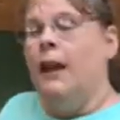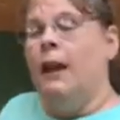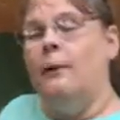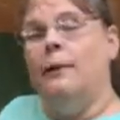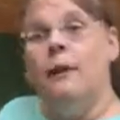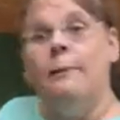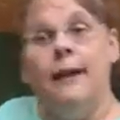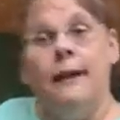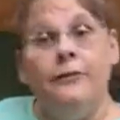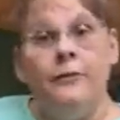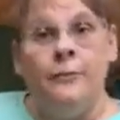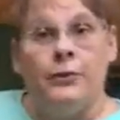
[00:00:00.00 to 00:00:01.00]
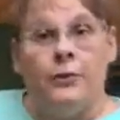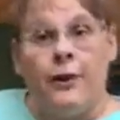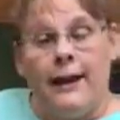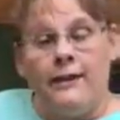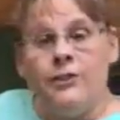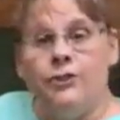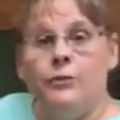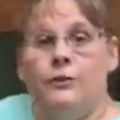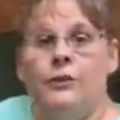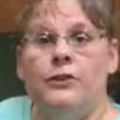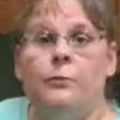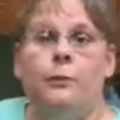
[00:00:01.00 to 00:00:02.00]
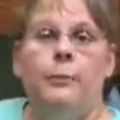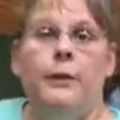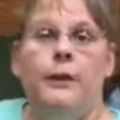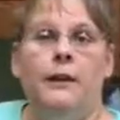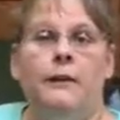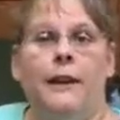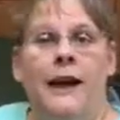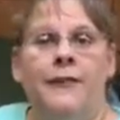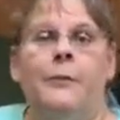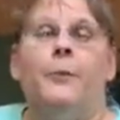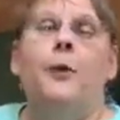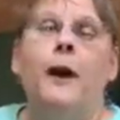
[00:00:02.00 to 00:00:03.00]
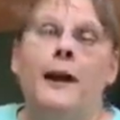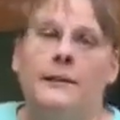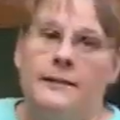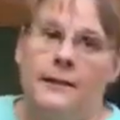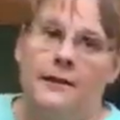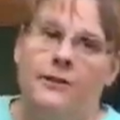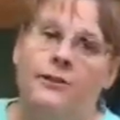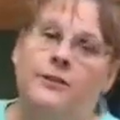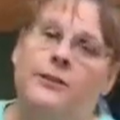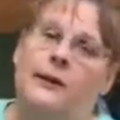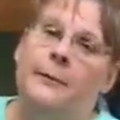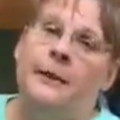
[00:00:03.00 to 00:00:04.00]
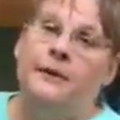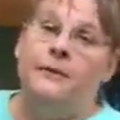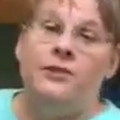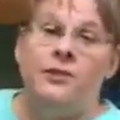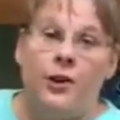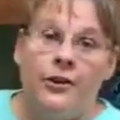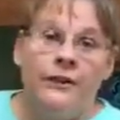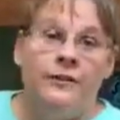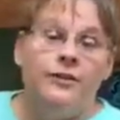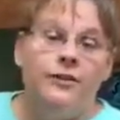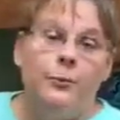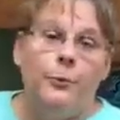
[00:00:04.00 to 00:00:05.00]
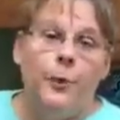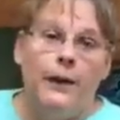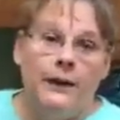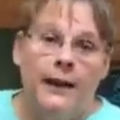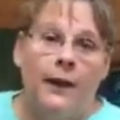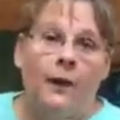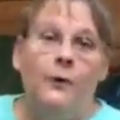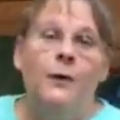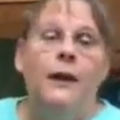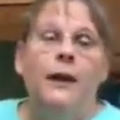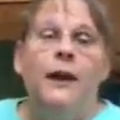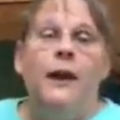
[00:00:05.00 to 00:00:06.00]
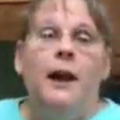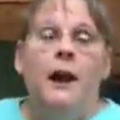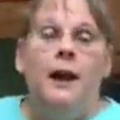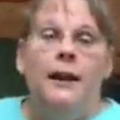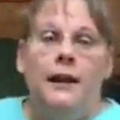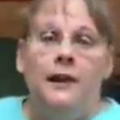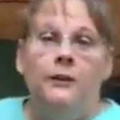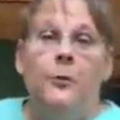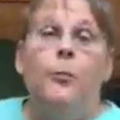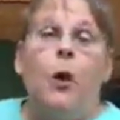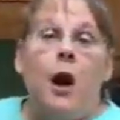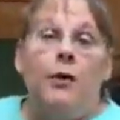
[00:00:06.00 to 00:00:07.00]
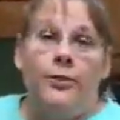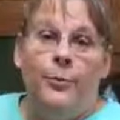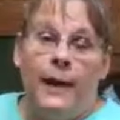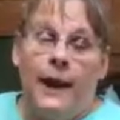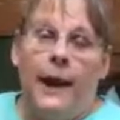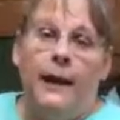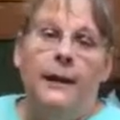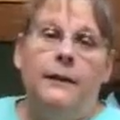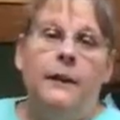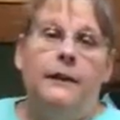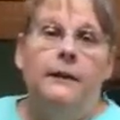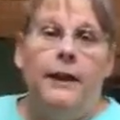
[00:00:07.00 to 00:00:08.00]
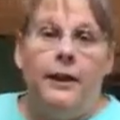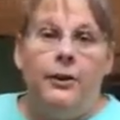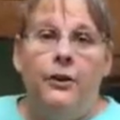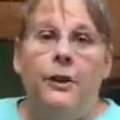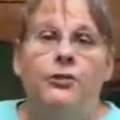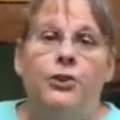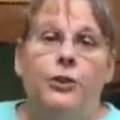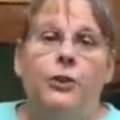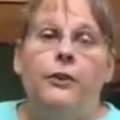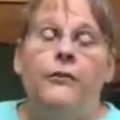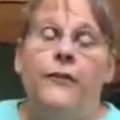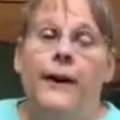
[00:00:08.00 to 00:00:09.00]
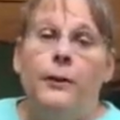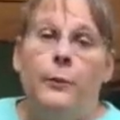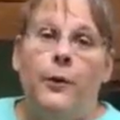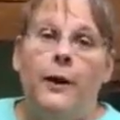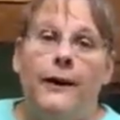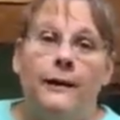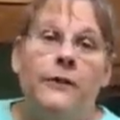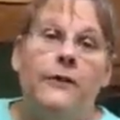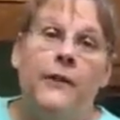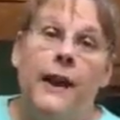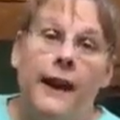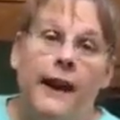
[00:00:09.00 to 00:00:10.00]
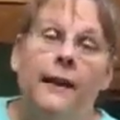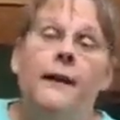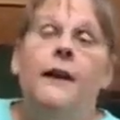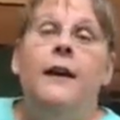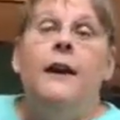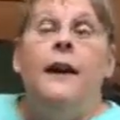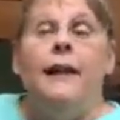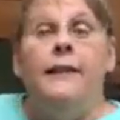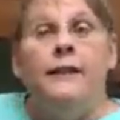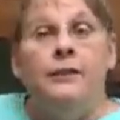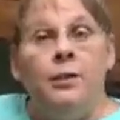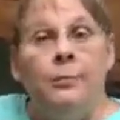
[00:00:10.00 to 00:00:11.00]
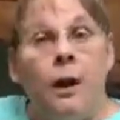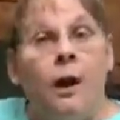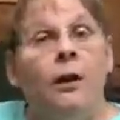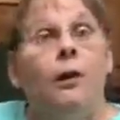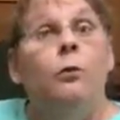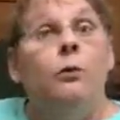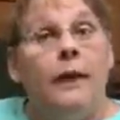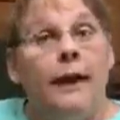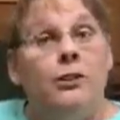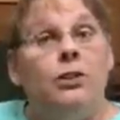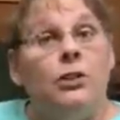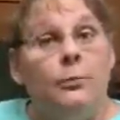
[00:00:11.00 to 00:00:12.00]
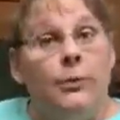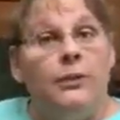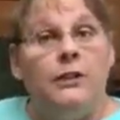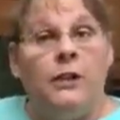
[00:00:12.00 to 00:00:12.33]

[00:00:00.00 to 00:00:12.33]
And I'm going to make it from scratch, so this will be kind of a process. You'll see me starting the soup right now, getting the broth made, and then later I'll show you the final product of that, and then tomorrow we'll actually put